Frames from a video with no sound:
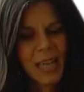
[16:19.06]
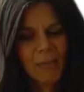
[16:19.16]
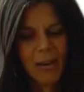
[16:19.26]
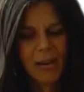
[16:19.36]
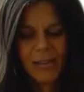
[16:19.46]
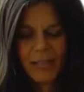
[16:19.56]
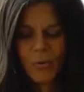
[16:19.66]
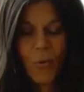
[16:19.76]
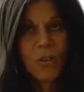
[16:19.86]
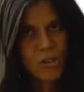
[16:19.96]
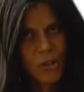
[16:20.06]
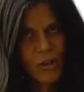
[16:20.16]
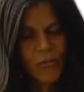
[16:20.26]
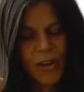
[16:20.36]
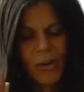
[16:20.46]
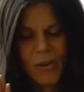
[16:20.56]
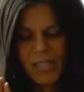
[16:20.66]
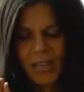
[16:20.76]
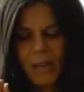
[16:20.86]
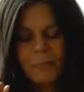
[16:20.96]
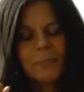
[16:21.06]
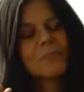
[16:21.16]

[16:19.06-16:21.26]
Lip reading: to get my 1 shot of ayahuasca.